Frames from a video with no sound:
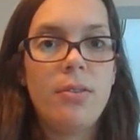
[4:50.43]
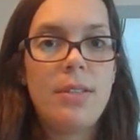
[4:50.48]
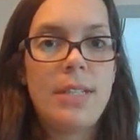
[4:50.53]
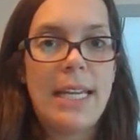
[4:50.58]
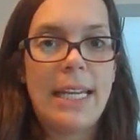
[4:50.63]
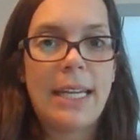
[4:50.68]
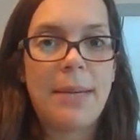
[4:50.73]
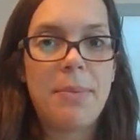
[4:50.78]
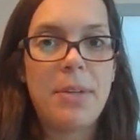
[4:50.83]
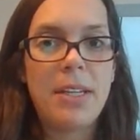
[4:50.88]

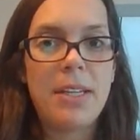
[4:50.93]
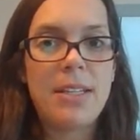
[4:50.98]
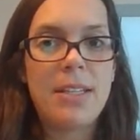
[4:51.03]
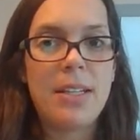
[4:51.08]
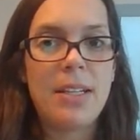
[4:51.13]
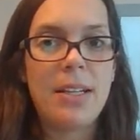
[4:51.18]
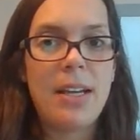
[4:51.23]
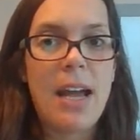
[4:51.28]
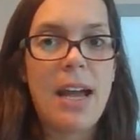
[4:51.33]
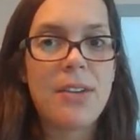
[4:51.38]
Take a minute
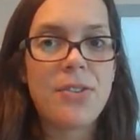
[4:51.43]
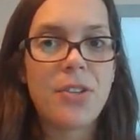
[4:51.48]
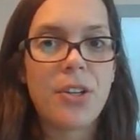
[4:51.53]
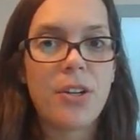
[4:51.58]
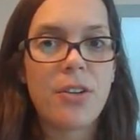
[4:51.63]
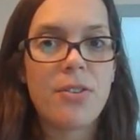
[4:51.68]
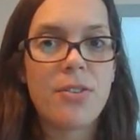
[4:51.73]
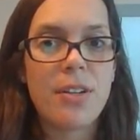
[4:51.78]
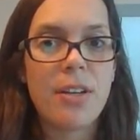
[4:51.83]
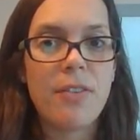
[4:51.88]
to ask
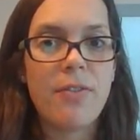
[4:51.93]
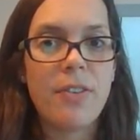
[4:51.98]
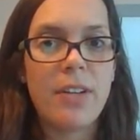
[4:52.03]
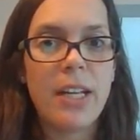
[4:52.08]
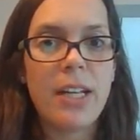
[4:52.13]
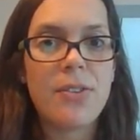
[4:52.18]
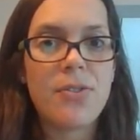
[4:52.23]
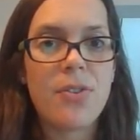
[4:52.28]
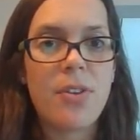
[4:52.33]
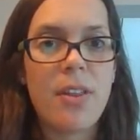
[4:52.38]
yourself and
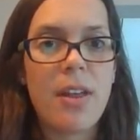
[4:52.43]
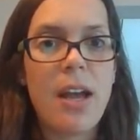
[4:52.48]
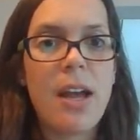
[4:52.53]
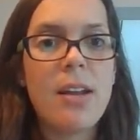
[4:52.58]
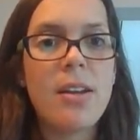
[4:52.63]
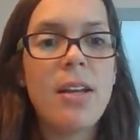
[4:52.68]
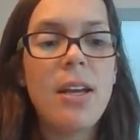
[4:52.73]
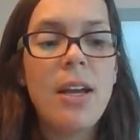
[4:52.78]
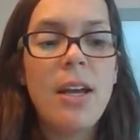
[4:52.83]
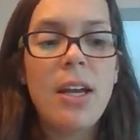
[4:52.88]
answer
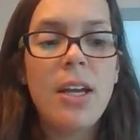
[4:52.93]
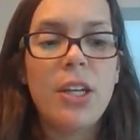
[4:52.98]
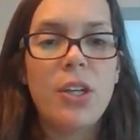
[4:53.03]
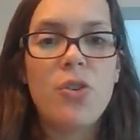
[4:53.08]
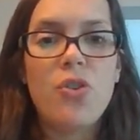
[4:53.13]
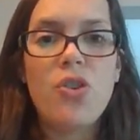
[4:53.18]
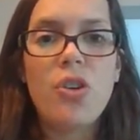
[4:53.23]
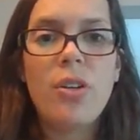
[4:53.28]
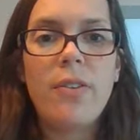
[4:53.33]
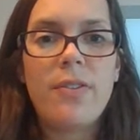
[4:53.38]
that.
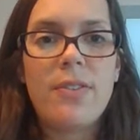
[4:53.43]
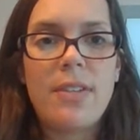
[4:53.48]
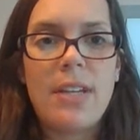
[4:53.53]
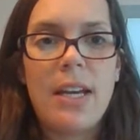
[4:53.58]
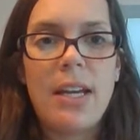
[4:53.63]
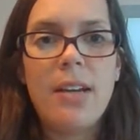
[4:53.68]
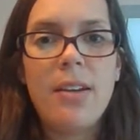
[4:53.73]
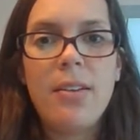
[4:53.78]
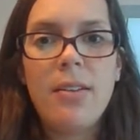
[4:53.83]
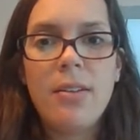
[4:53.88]
You should have
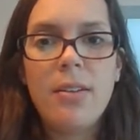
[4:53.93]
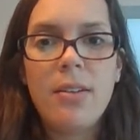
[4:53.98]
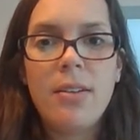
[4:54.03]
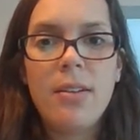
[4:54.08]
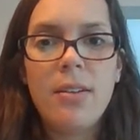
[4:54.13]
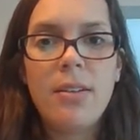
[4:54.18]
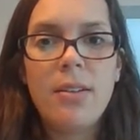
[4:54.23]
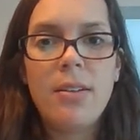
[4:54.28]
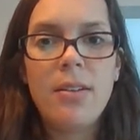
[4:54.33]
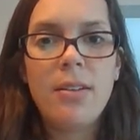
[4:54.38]
said
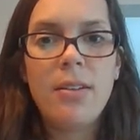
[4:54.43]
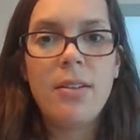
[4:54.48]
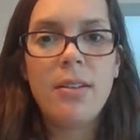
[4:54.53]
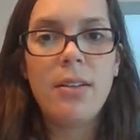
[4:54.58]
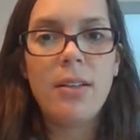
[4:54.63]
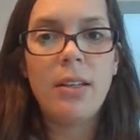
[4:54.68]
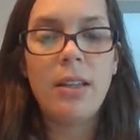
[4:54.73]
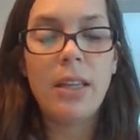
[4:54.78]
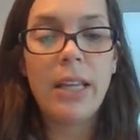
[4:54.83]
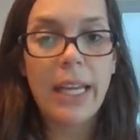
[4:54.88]

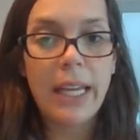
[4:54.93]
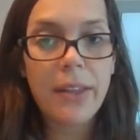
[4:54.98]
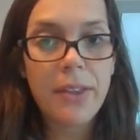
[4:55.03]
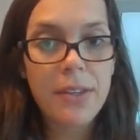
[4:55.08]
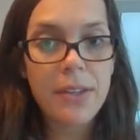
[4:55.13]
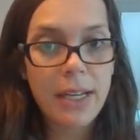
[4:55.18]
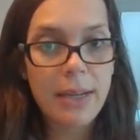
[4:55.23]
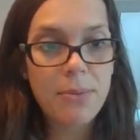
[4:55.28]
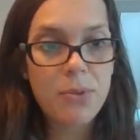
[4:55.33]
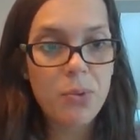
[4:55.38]

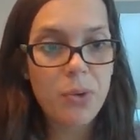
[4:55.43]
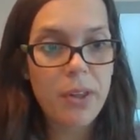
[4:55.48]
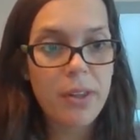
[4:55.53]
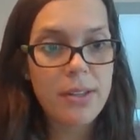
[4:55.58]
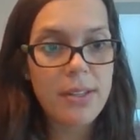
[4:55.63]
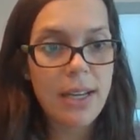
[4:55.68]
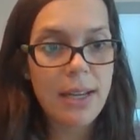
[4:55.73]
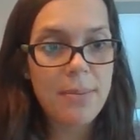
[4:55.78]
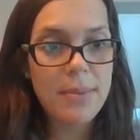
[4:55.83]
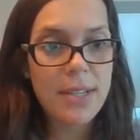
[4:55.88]
length times
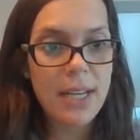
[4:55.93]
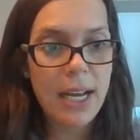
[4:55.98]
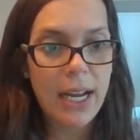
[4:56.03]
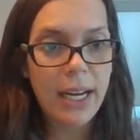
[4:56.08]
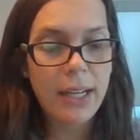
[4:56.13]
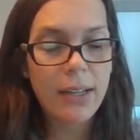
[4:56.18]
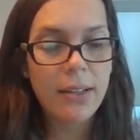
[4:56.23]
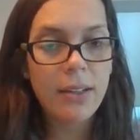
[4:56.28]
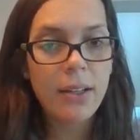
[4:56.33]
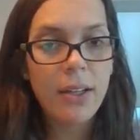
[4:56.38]
width times
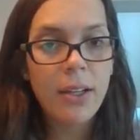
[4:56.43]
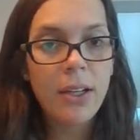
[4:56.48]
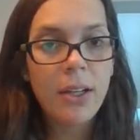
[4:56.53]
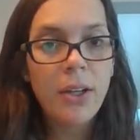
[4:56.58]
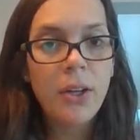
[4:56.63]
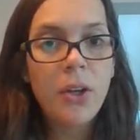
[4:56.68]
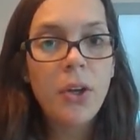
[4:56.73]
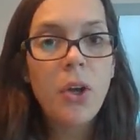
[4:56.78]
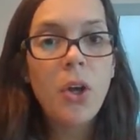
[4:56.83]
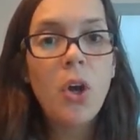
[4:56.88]
height,
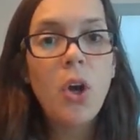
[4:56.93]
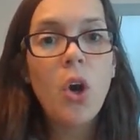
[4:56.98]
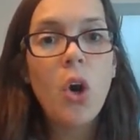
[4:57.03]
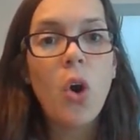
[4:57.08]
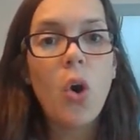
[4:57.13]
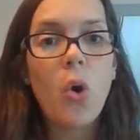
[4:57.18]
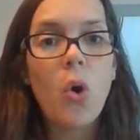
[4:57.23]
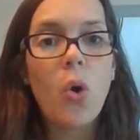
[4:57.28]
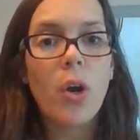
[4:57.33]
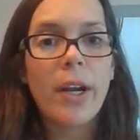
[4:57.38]

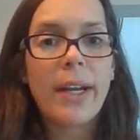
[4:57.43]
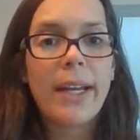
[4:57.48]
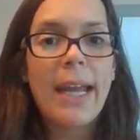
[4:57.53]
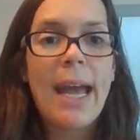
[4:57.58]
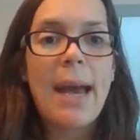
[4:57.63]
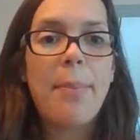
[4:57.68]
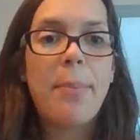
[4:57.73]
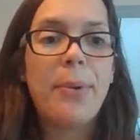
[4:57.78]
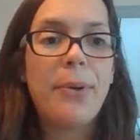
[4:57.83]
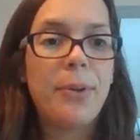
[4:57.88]
or
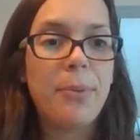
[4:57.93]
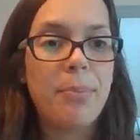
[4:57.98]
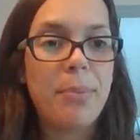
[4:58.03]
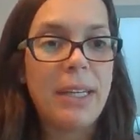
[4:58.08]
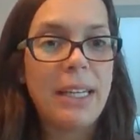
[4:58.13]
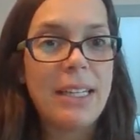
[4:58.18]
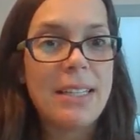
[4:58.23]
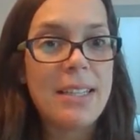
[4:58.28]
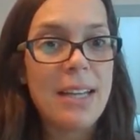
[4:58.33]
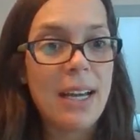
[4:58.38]
capital
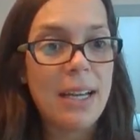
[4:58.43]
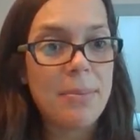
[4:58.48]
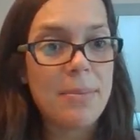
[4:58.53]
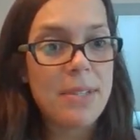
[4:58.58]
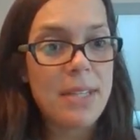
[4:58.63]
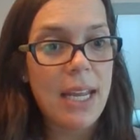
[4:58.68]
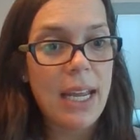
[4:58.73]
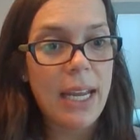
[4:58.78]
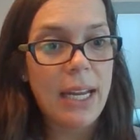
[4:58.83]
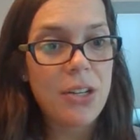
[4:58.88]
B
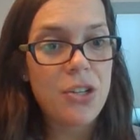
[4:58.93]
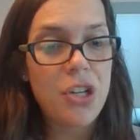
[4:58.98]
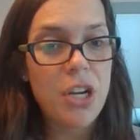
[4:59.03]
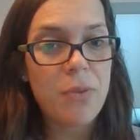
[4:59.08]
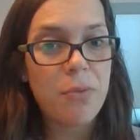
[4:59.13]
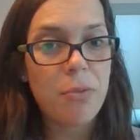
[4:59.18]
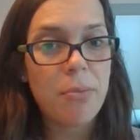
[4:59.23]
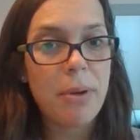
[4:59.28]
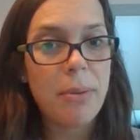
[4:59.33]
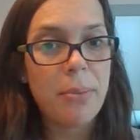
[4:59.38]
times H.
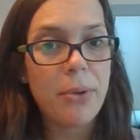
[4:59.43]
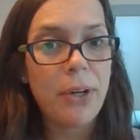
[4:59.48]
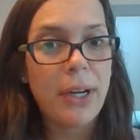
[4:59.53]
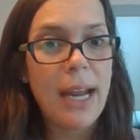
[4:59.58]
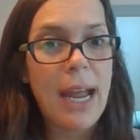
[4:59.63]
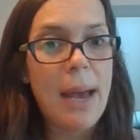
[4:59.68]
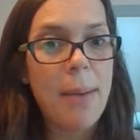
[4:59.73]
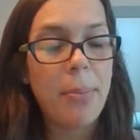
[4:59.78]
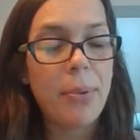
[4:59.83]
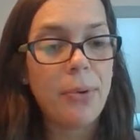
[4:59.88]
And remember,
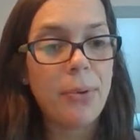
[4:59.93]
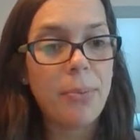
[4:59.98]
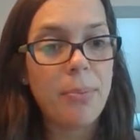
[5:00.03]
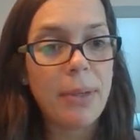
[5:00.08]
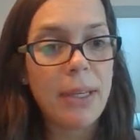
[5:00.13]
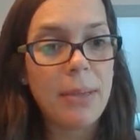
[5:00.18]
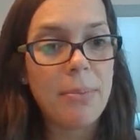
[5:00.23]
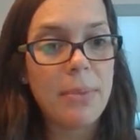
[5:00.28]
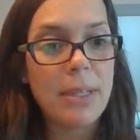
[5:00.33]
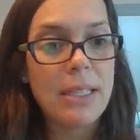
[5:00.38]
capital
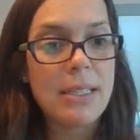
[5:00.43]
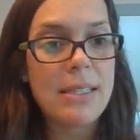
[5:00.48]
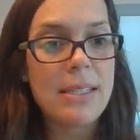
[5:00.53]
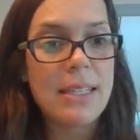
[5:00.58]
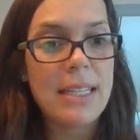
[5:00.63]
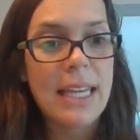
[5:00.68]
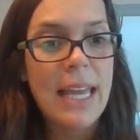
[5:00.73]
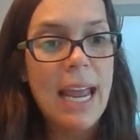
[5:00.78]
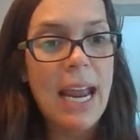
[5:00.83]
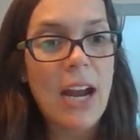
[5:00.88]
B means
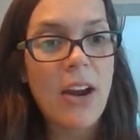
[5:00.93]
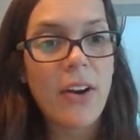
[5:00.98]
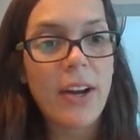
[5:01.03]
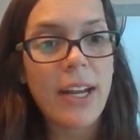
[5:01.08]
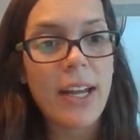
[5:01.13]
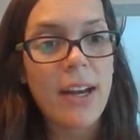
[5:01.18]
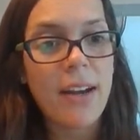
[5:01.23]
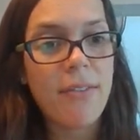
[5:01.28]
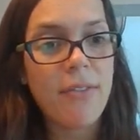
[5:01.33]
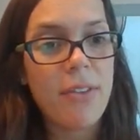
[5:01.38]
the
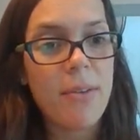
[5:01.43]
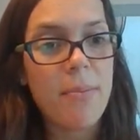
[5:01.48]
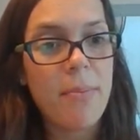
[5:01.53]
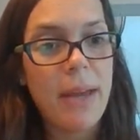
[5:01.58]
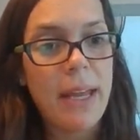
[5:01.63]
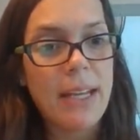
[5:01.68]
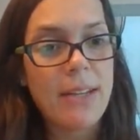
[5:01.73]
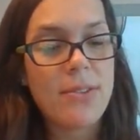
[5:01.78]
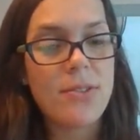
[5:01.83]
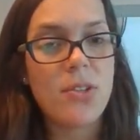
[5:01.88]
area of the
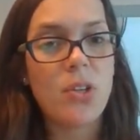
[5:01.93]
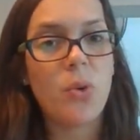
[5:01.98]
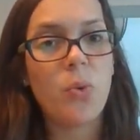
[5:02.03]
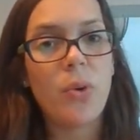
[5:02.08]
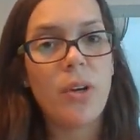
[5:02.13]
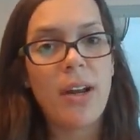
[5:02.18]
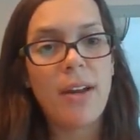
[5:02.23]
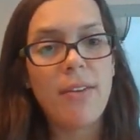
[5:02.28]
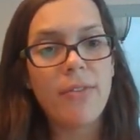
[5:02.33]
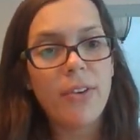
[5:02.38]
base. So
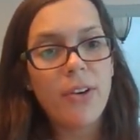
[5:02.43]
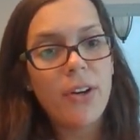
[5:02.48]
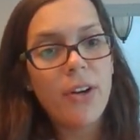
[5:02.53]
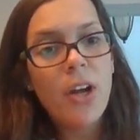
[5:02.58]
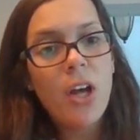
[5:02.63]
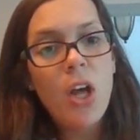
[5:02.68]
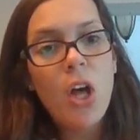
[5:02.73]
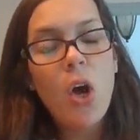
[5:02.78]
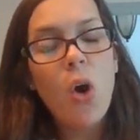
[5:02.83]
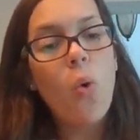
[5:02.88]

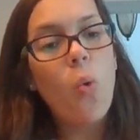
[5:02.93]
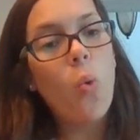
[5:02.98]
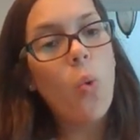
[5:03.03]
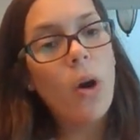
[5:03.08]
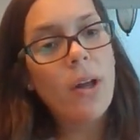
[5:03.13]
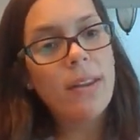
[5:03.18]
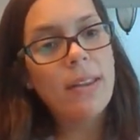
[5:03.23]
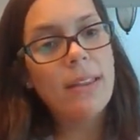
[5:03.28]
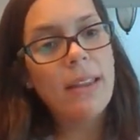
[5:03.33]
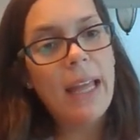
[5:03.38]
whatever
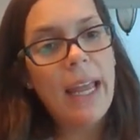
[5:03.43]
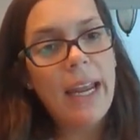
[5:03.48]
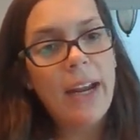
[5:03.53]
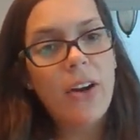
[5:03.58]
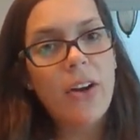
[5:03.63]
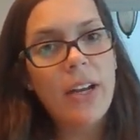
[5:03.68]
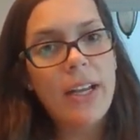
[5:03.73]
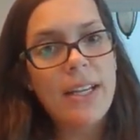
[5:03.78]
one layer